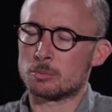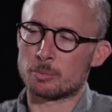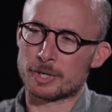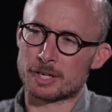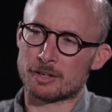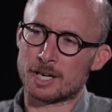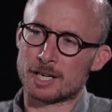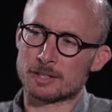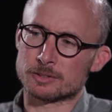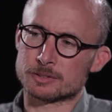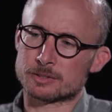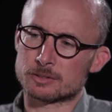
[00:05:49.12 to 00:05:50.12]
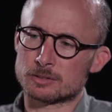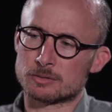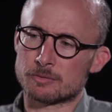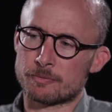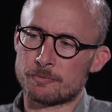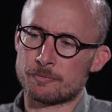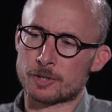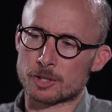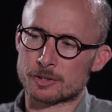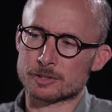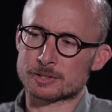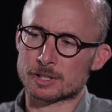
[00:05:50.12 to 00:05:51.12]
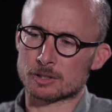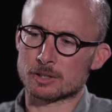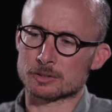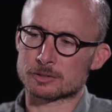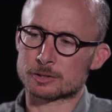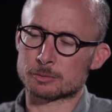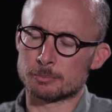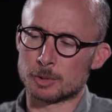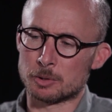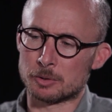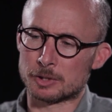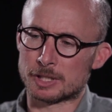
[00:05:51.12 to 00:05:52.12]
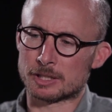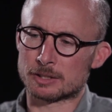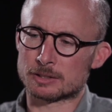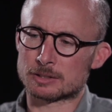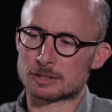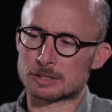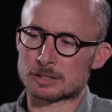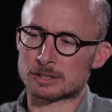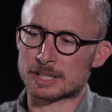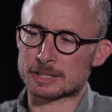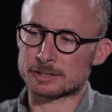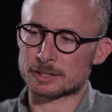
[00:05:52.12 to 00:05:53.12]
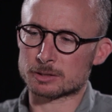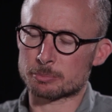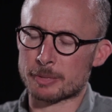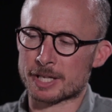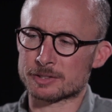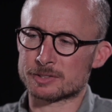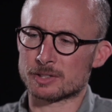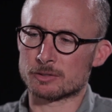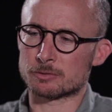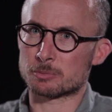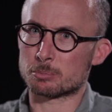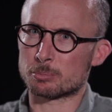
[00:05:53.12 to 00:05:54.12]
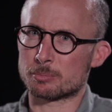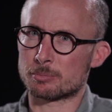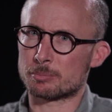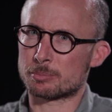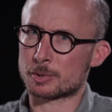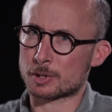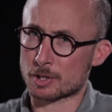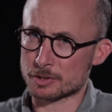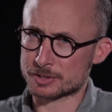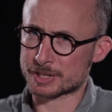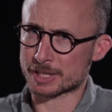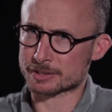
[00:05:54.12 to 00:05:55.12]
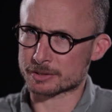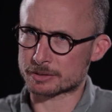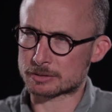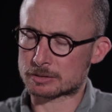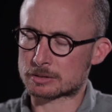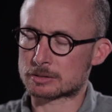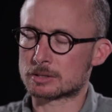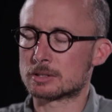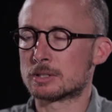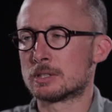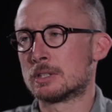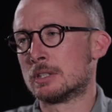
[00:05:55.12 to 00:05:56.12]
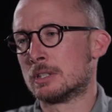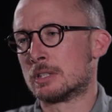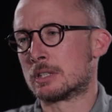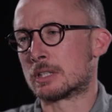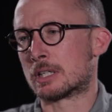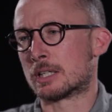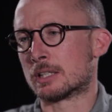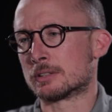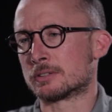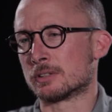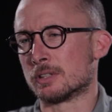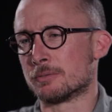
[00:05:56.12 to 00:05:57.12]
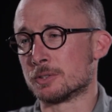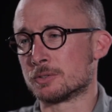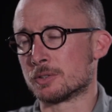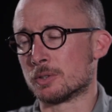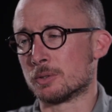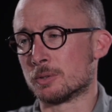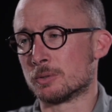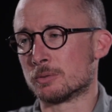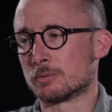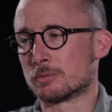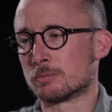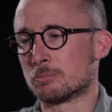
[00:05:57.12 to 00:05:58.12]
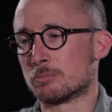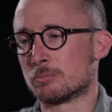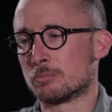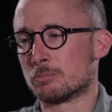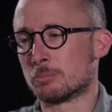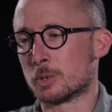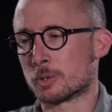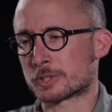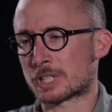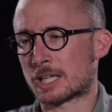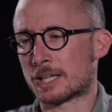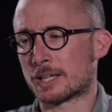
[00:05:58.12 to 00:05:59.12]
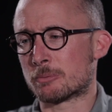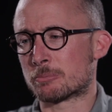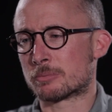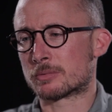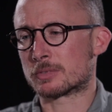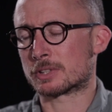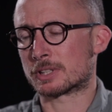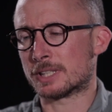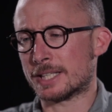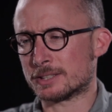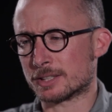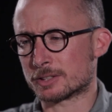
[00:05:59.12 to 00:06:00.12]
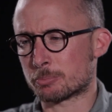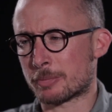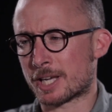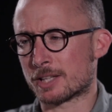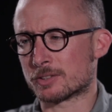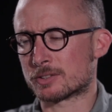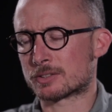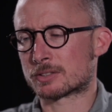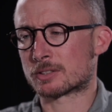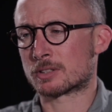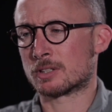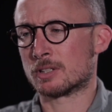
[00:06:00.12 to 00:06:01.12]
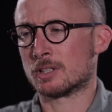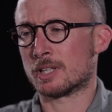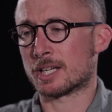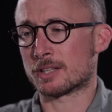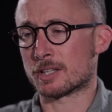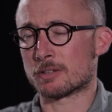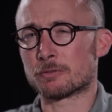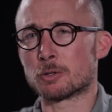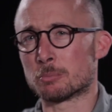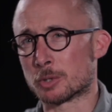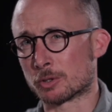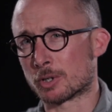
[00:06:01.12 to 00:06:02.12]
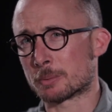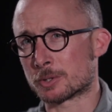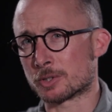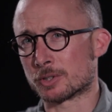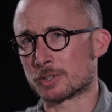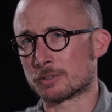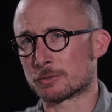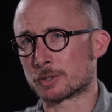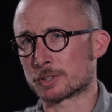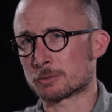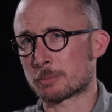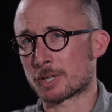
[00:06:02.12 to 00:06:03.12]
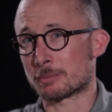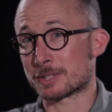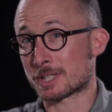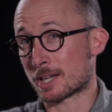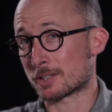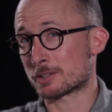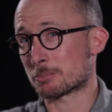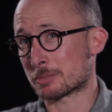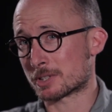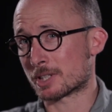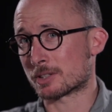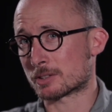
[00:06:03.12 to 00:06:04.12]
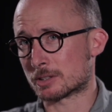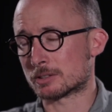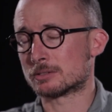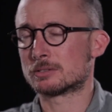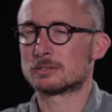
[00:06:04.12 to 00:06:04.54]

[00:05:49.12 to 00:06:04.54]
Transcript: whereas focusing on smaller, less expensive processes delivers you more time, less expense, and therefore more opportunity for experimentation potentially.